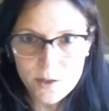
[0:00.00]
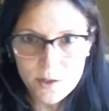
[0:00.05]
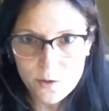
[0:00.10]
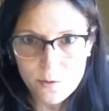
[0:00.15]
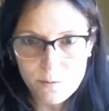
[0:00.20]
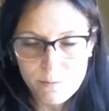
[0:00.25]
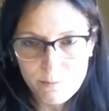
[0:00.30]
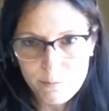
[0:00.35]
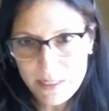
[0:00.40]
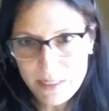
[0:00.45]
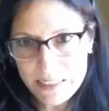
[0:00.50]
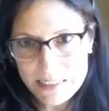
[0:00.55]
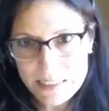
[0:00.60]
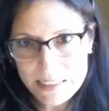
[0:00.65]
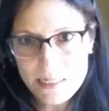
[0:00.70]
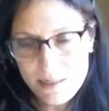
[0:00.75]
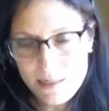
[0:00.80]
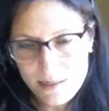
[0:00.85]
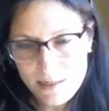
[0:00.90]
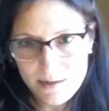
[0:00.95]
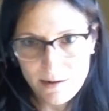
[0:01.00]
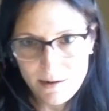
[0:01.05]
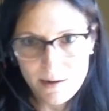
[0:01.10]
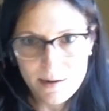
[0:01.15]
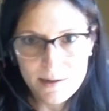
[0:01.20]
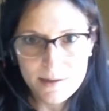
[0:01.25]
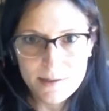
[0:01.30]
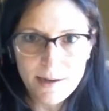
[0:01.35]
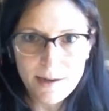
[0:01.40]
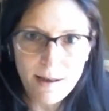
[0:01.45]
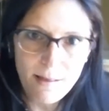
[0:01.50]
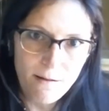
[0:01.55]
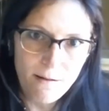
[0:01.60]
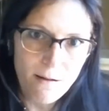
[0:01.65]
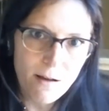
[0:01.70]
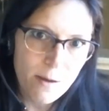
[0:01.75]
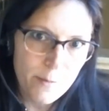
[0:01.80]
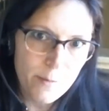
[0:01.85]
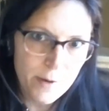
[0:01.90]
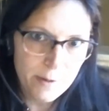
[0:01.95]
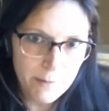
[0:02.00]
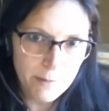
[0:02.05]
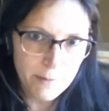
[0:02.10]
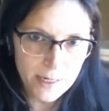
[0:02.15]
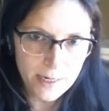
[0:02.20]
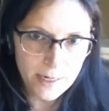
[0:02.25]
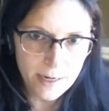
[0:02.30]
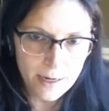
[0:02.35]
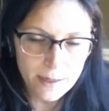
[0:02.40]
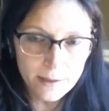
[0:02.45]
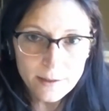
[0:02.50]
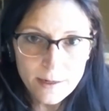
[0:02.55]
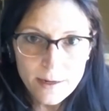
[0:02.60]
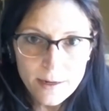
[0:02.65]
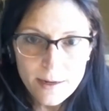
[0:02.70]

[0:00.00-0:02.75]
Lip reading: So BCE is telecom and media,